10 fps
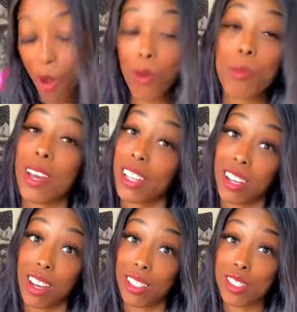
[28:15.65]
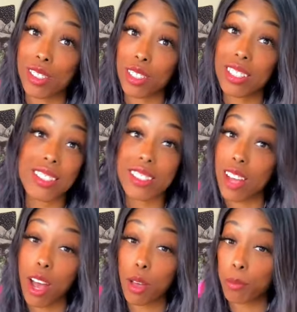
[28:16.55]
Oh my gosh,
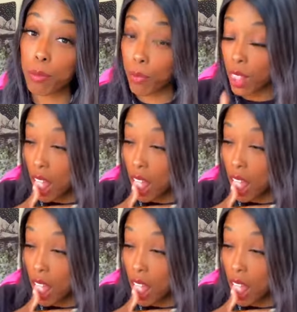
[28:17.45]
stop.